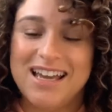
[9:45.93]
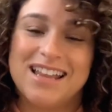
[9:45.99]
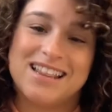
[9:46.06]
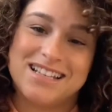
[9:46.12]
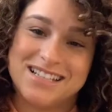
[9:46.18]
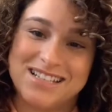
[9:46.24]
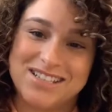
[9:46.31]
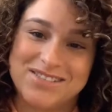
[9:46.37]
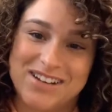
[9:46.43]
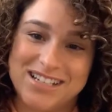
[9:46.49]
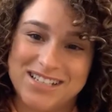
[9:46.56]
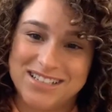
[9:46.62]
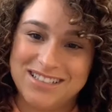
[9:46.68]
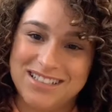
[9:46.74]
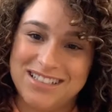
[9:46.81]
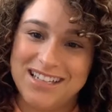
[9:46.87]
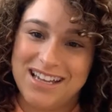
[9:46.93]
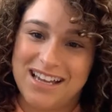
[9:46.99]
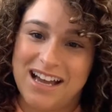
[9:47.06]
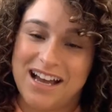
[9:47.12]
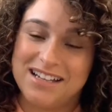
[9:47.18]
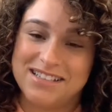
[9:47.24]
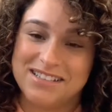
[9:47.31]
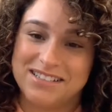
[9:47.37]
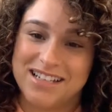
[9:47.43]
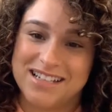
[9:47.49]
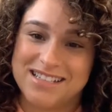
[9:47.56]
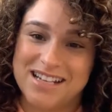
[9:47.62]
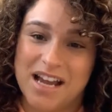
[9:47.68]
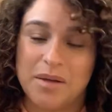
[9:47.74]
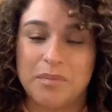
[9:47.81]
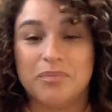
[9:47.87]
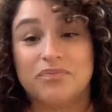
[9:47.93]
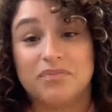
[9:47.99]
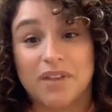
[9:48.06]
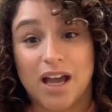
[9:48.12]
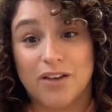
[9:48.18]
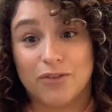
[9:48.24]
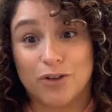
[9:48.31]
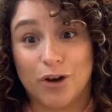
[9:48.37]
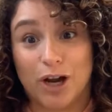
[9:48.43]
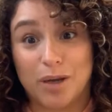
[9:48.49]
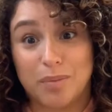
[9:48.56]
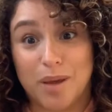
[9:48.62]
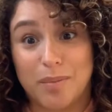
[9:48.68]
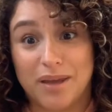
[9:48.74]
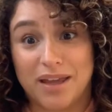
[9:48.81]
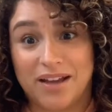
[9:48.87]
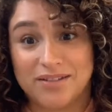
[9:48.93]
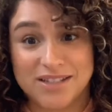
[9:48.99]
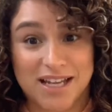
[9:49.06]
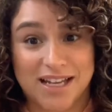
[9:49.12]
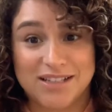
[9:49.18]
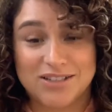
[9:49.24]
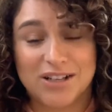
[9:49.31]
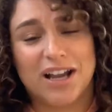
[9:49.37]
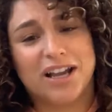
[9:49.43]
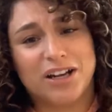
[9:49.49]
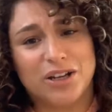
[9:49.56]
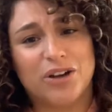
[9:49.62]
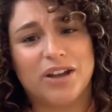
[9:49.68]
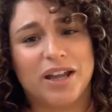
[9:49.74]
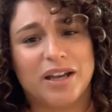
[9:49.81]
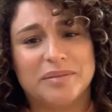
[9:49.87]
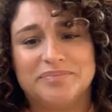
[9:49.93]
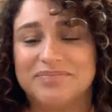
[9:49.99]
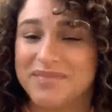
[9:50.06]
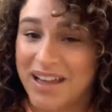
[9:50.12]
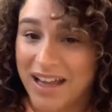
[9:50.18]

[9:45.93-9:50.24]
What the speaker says: This is Rachel. Until next time, I have a crying baby outside, so I gotta go get him.